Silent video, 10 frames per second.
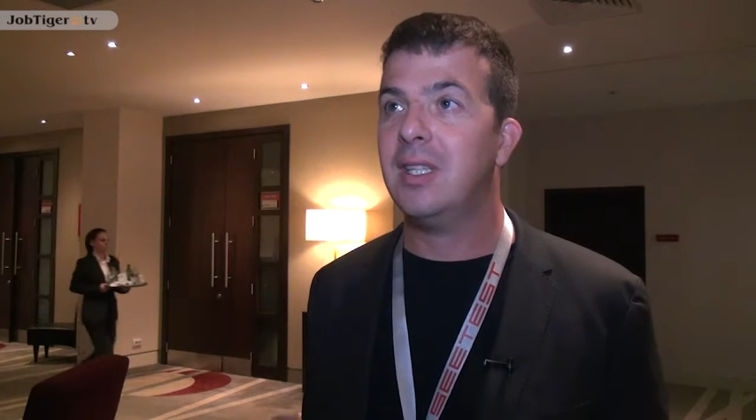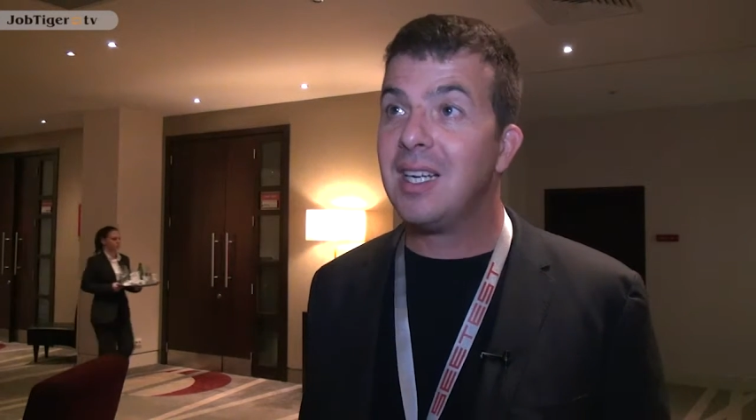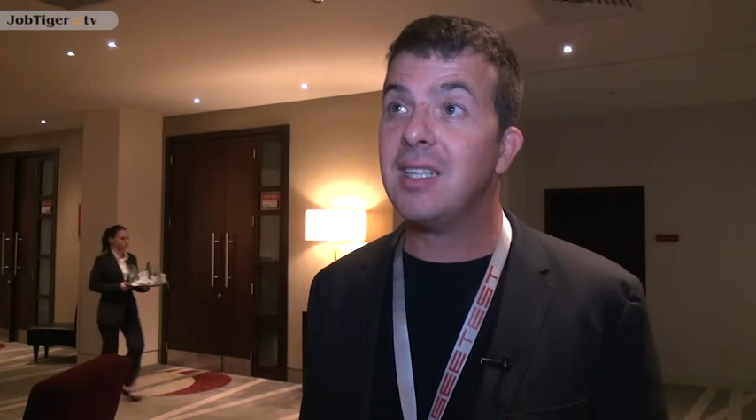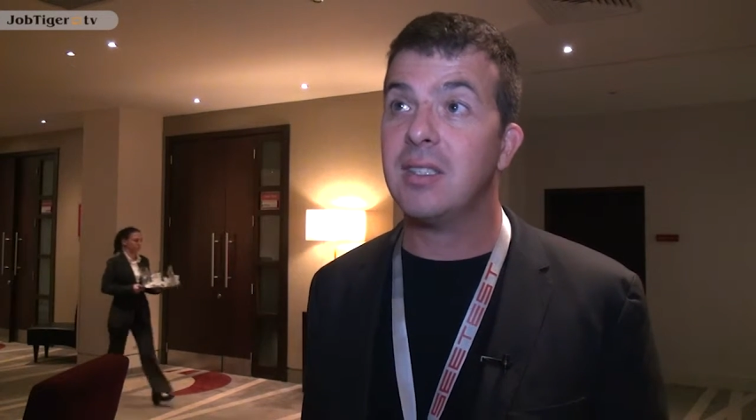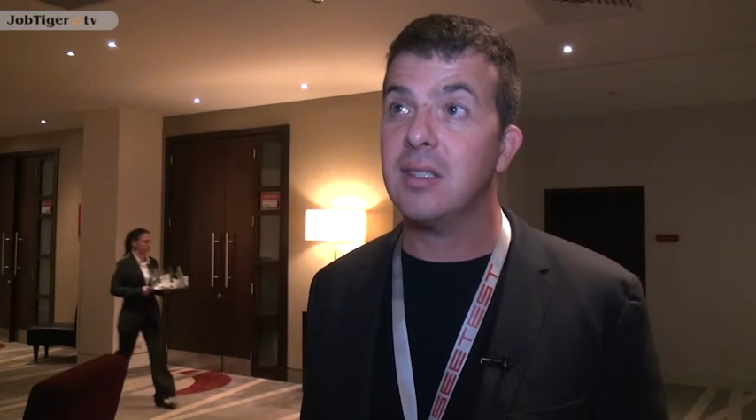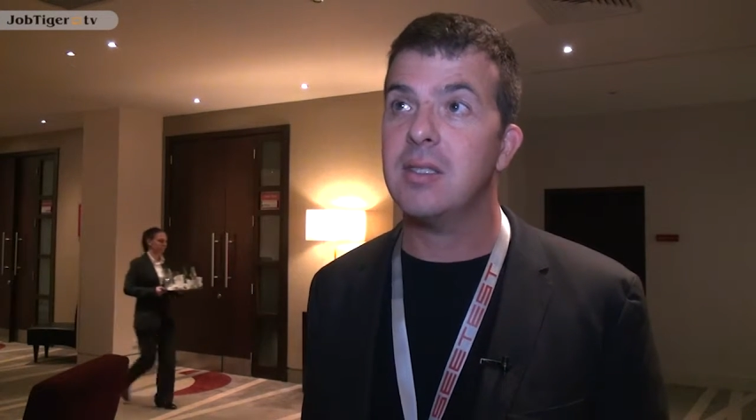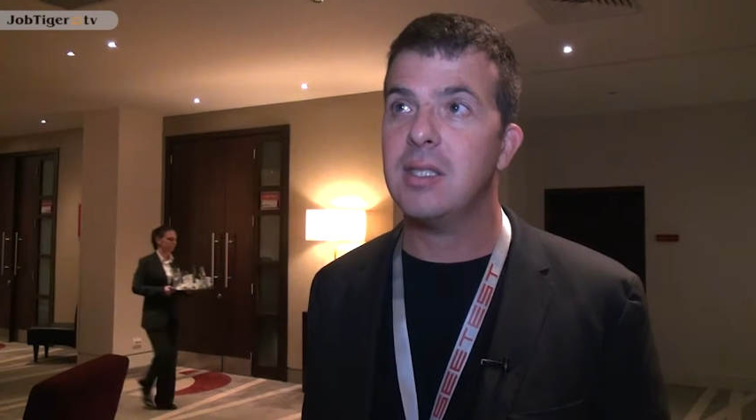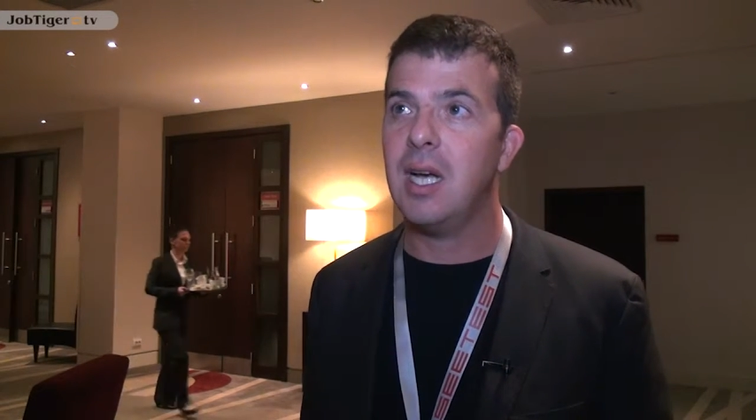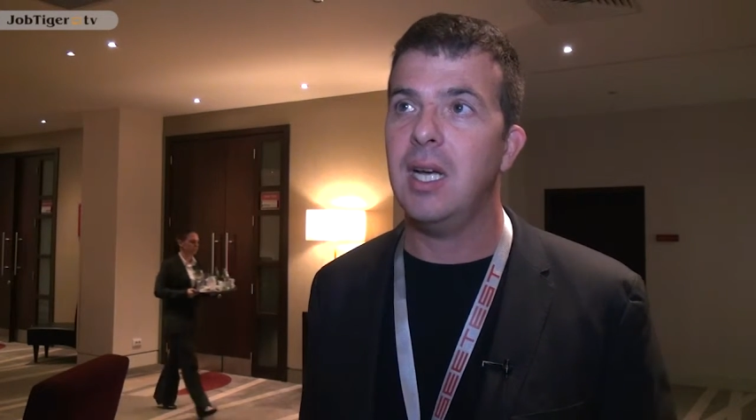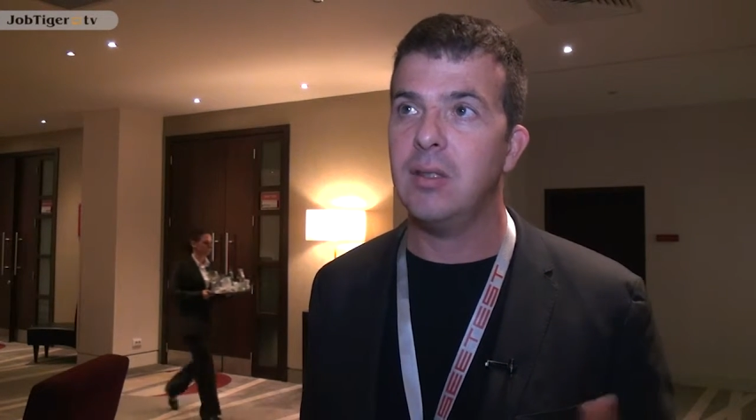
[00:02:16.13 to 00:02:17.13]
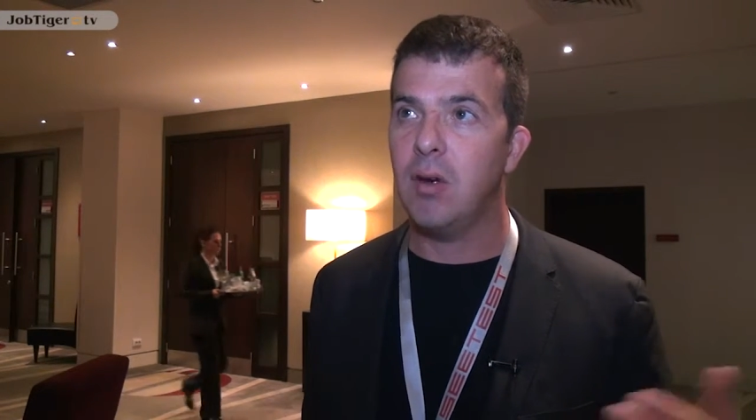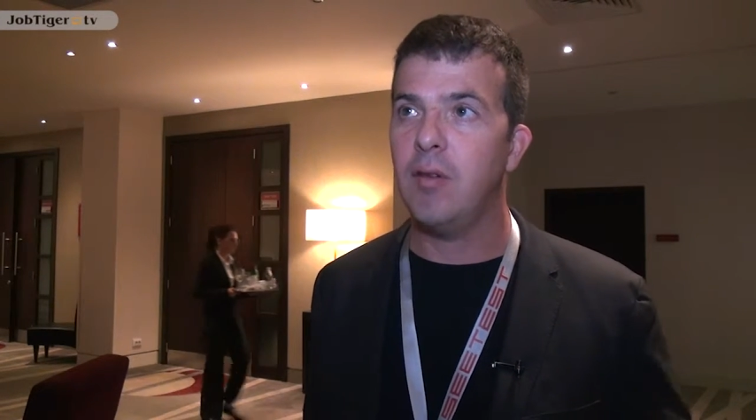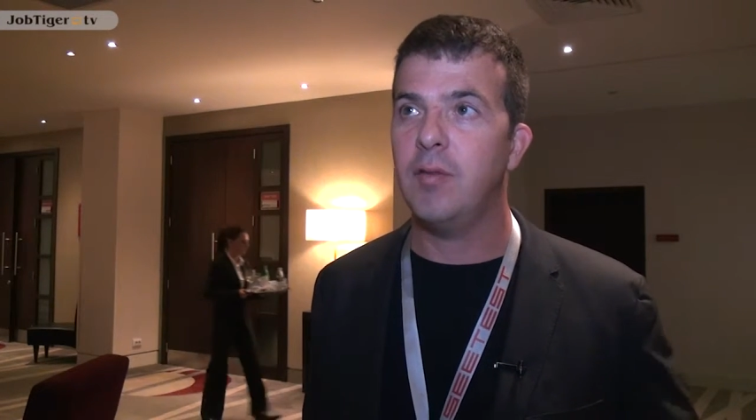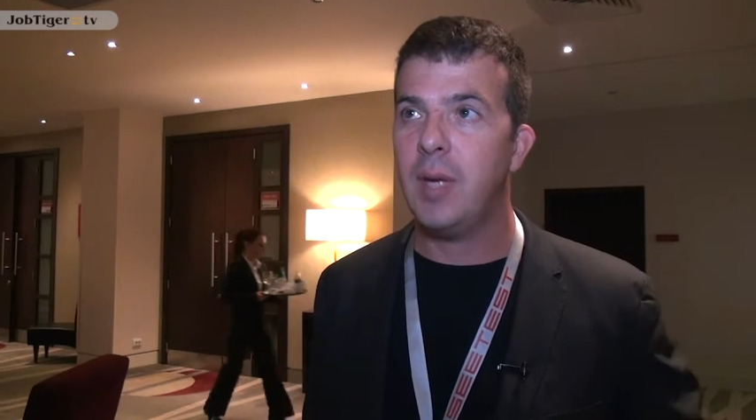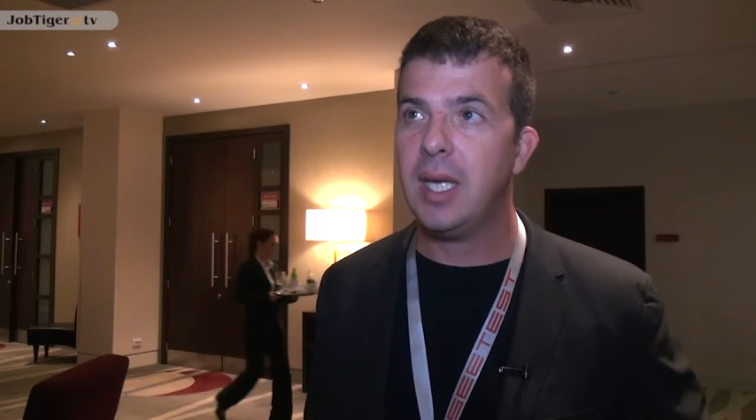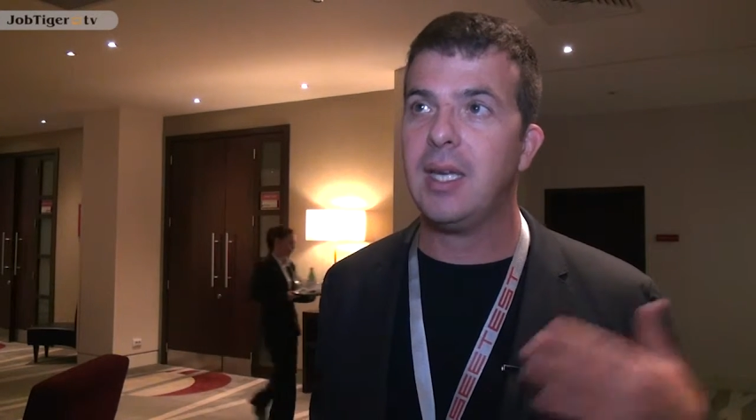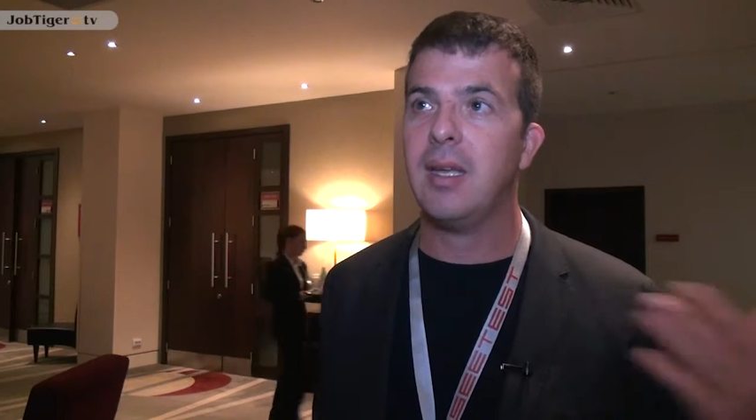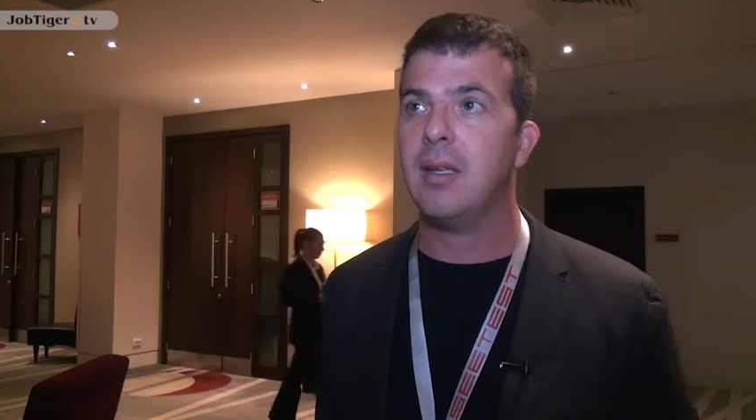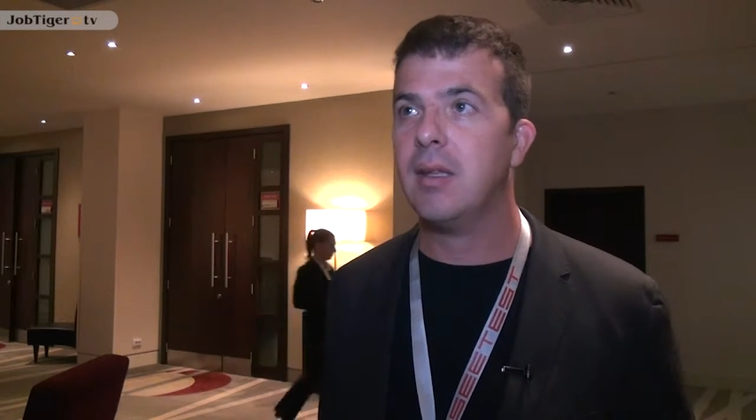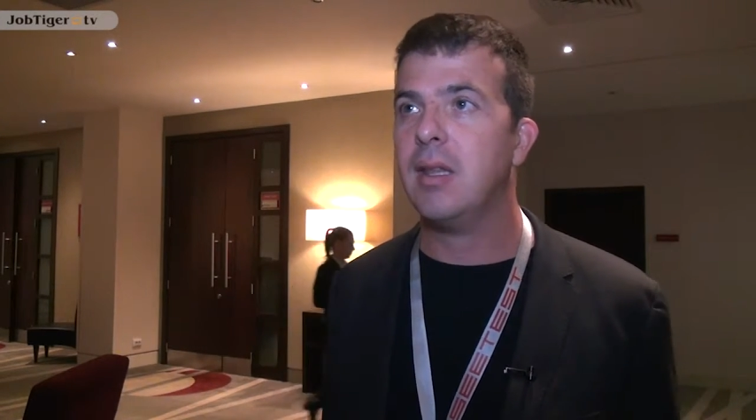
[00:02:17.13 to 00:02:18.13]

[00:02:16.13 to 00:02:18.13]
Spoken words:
technical side of making